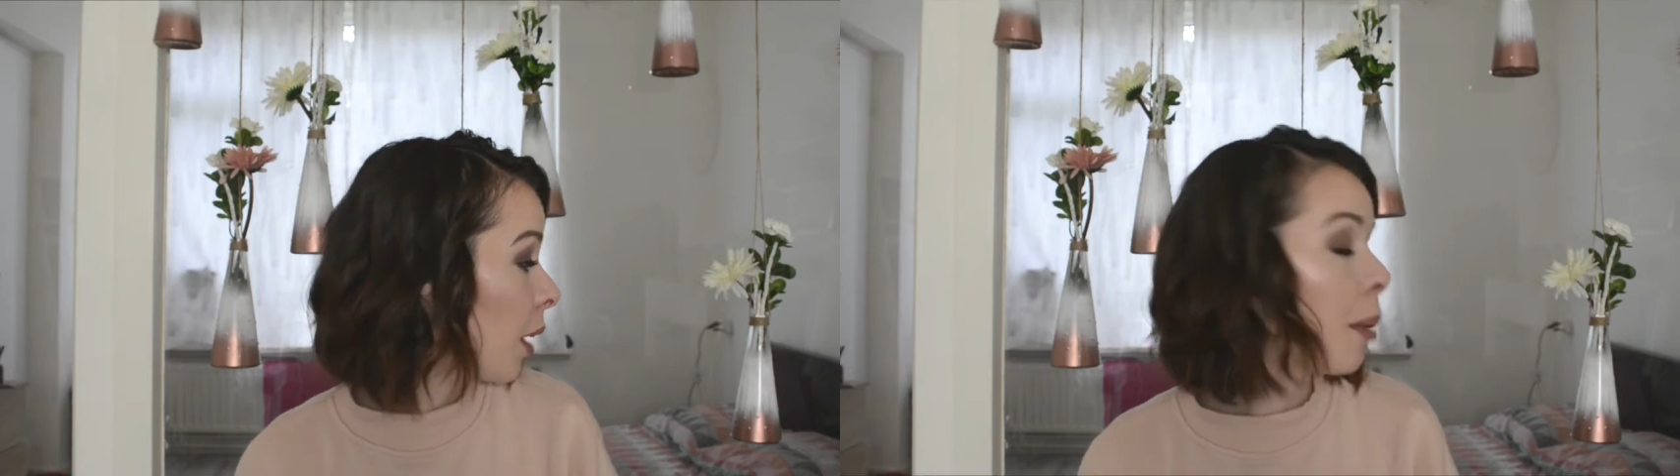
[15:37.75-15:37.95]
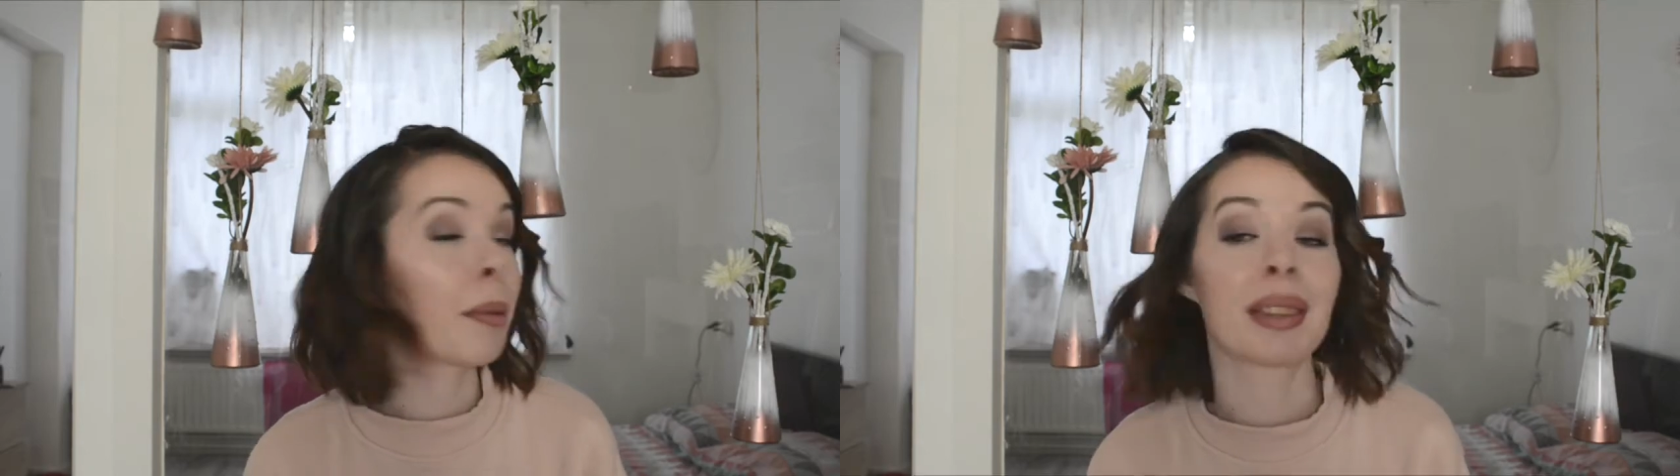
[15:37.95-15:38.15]

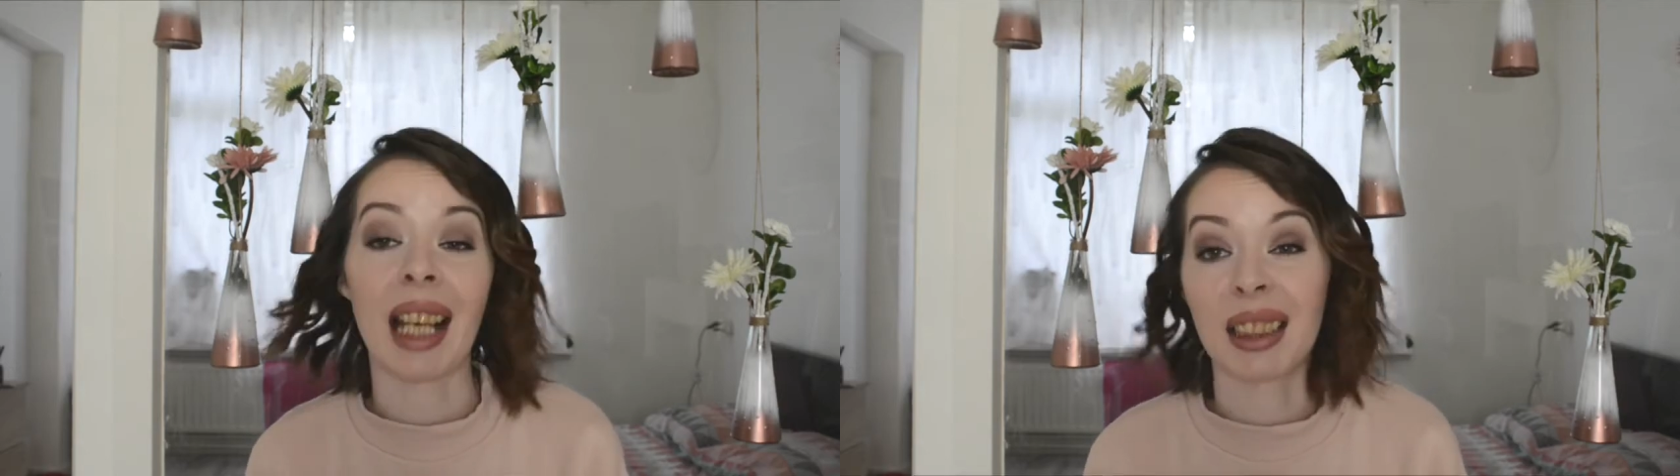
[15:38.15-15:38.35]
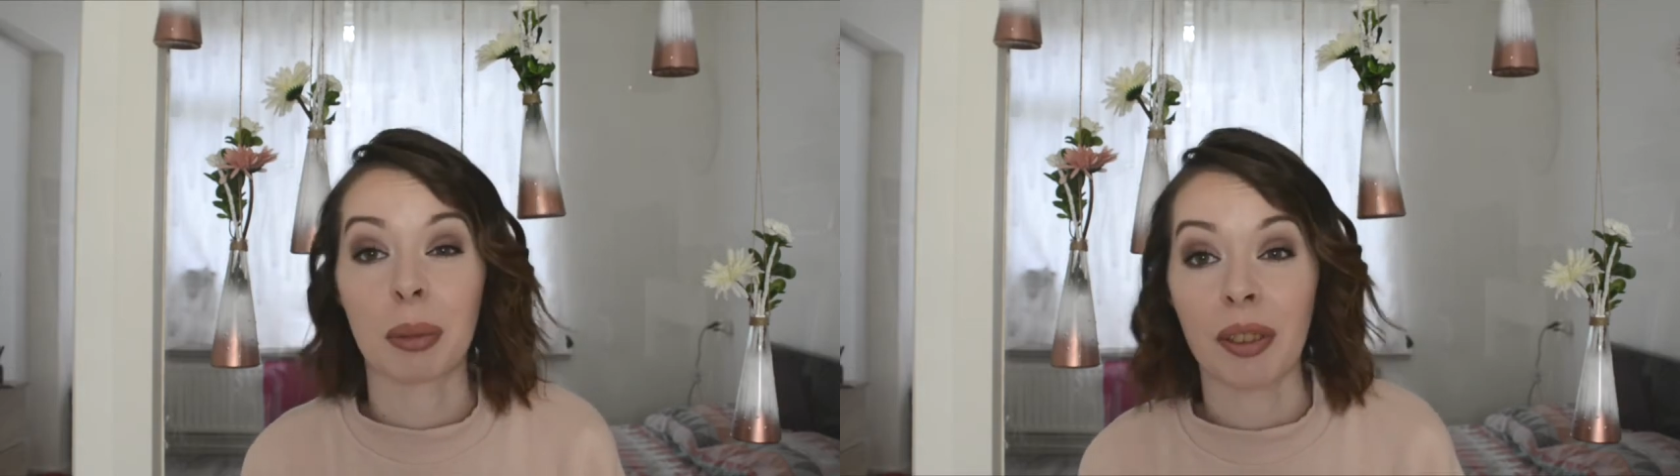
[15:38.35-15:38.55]
I'm
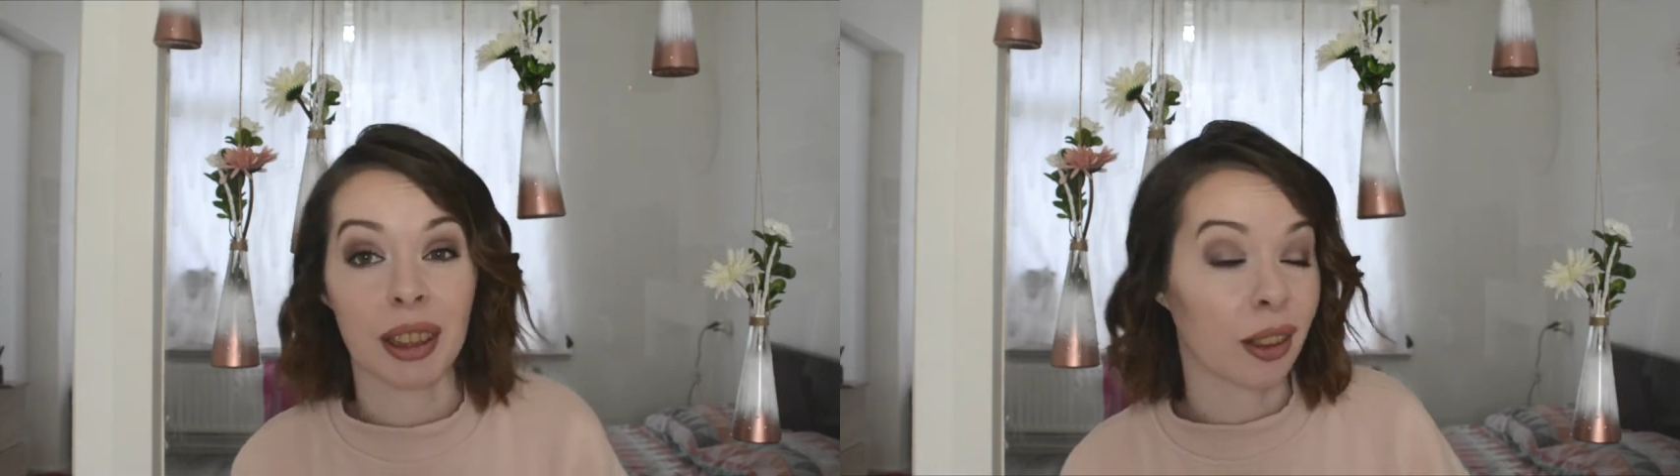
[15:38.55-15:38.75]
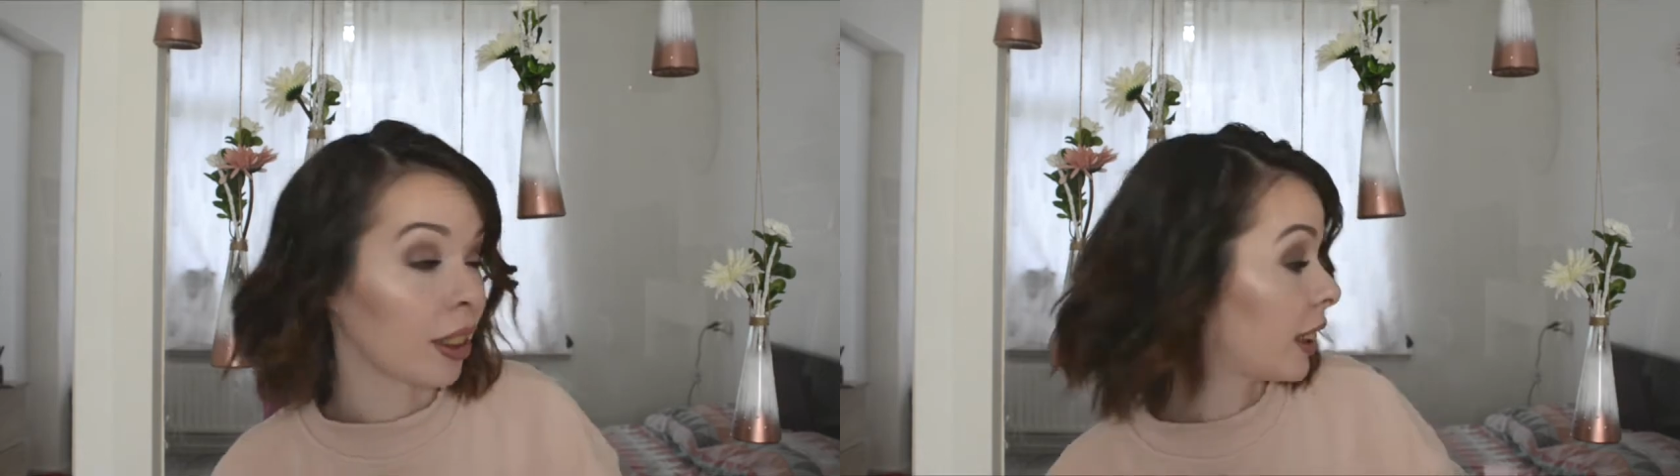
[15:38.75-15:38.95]
obsessed with
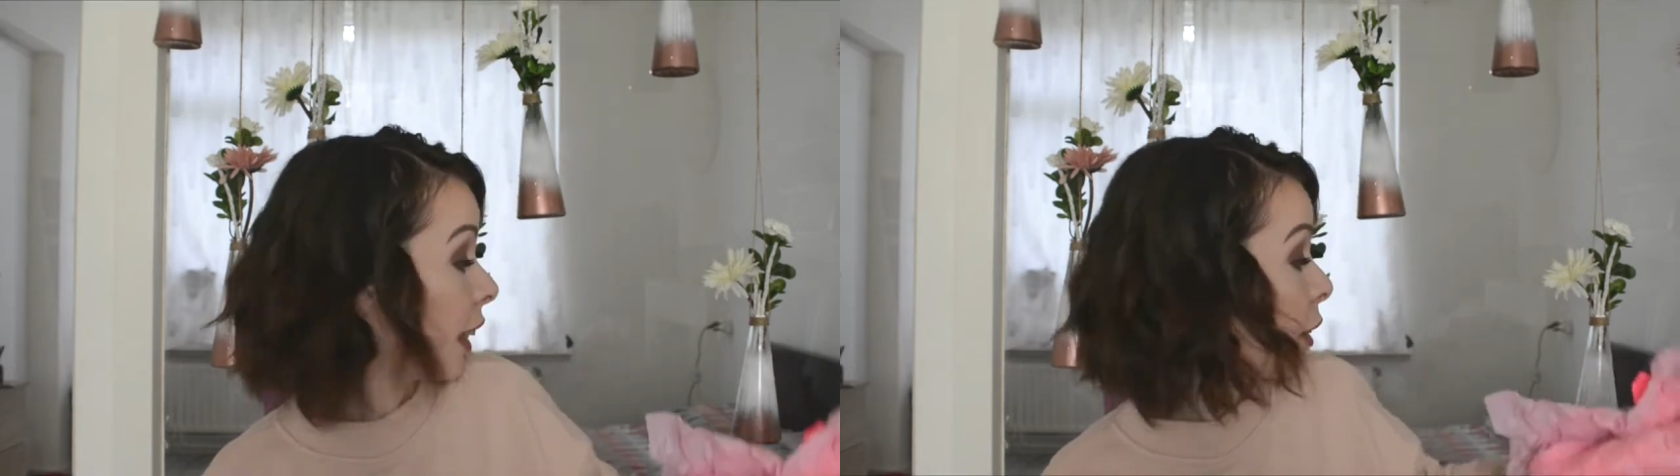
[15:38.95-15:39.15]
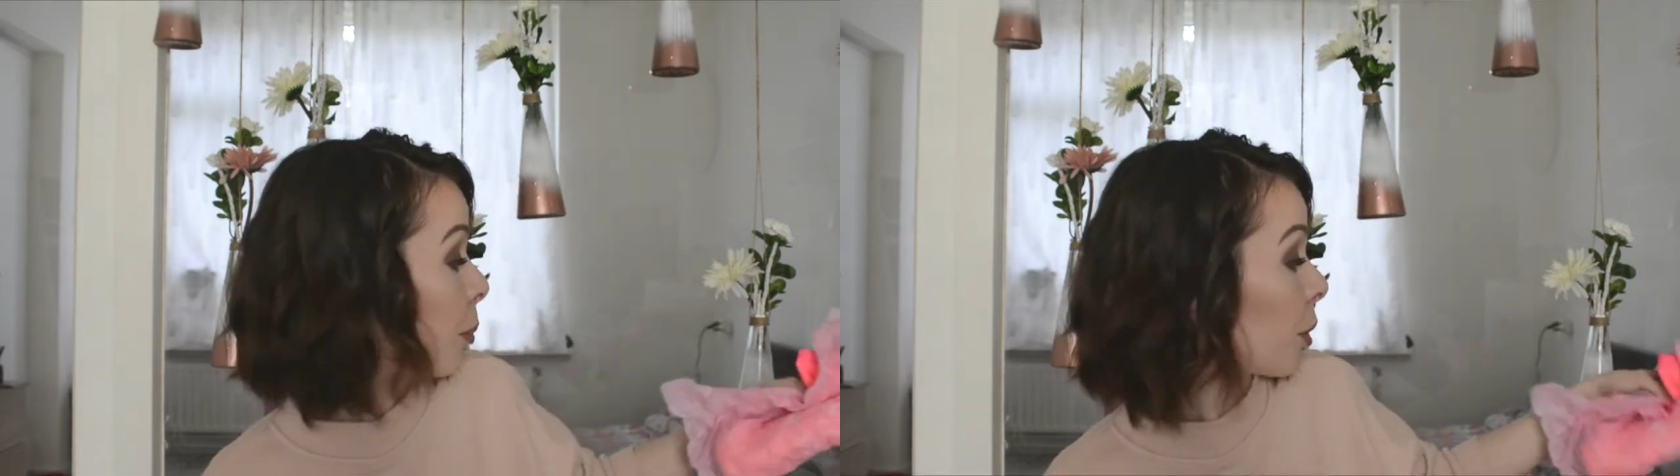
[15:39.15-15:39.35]
Victoria's
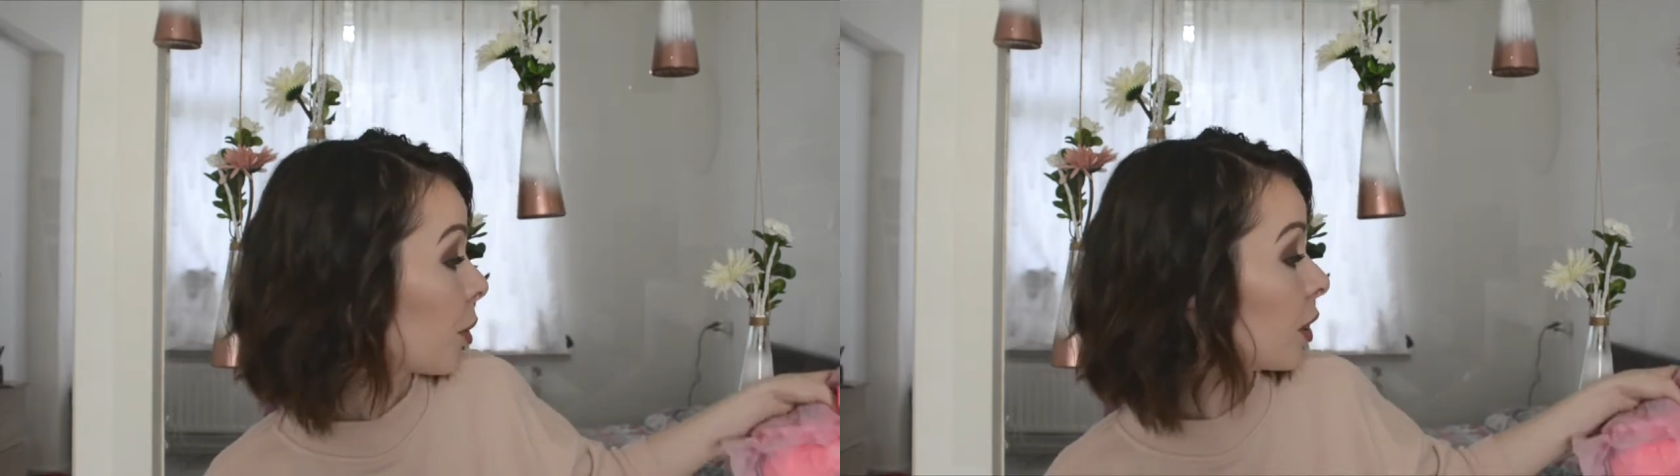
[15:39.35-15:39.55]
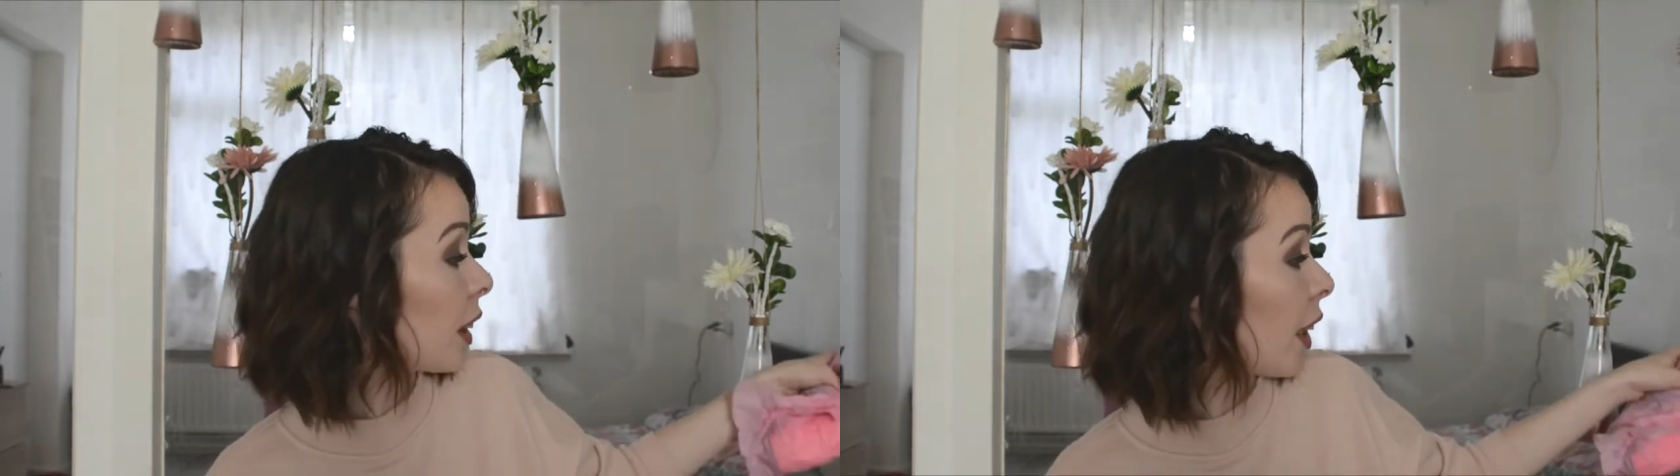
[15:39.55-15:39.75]
Secret models.